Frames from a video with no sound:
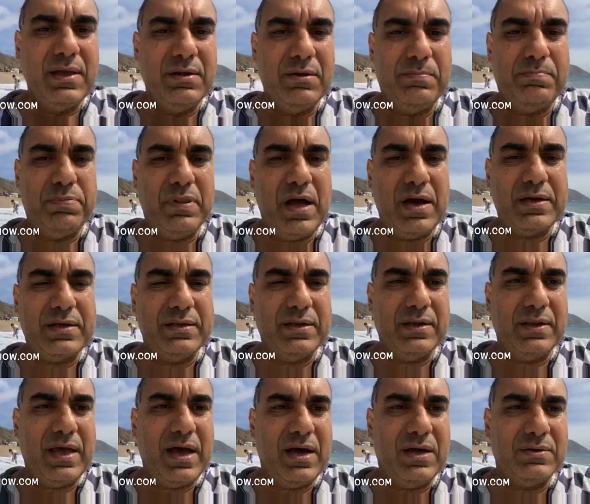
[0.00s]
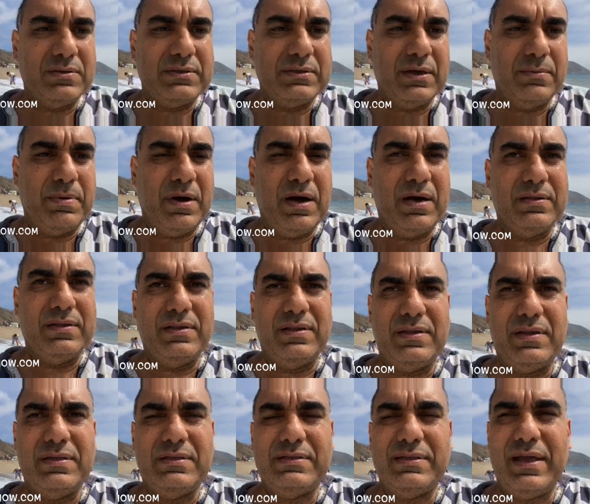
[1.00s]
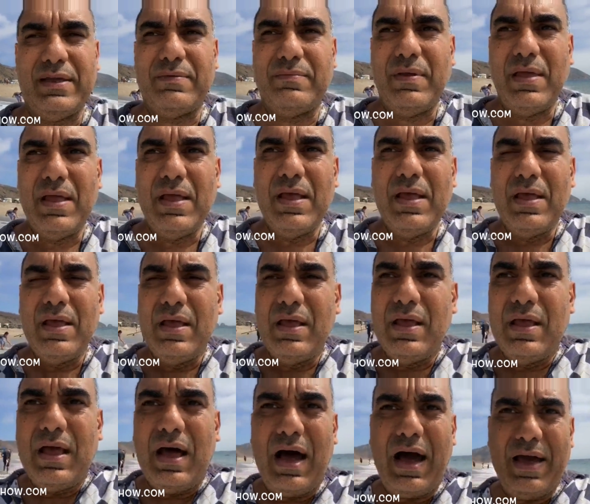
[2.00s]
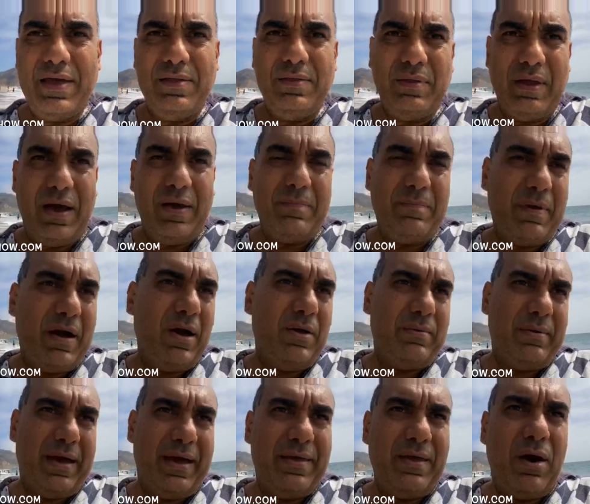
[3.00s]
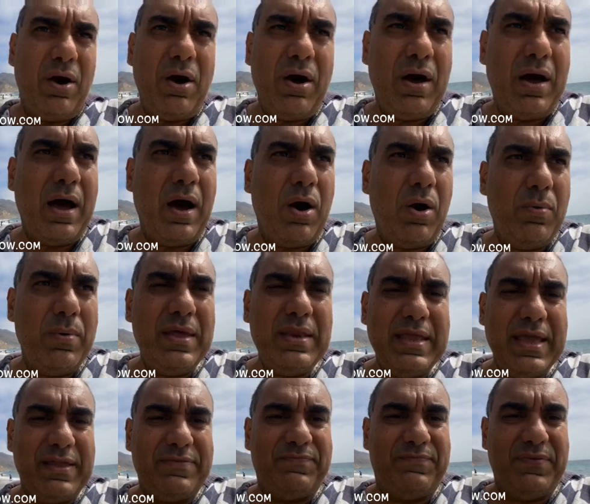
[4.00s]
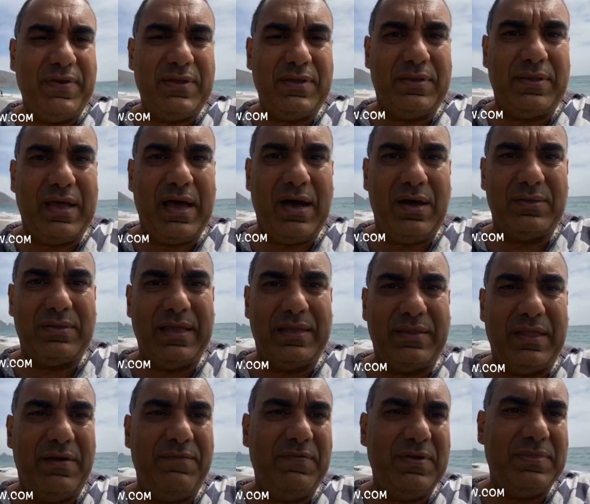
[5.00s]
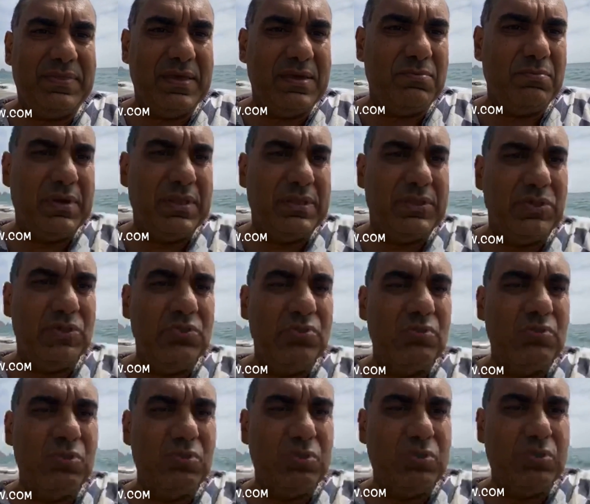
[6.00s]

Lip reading: We're blocking it out somehow. And it's like, I already had figured out that everything we do